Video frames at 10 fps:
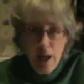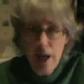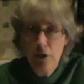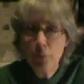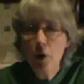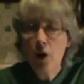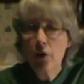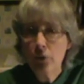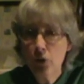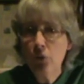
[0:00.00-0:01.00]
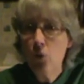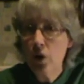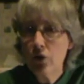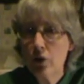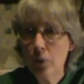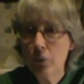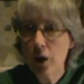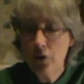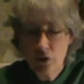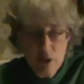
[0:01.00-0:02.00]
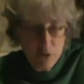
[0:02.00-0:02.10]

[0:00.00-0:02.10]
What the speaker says: as part of her 4-H Club project,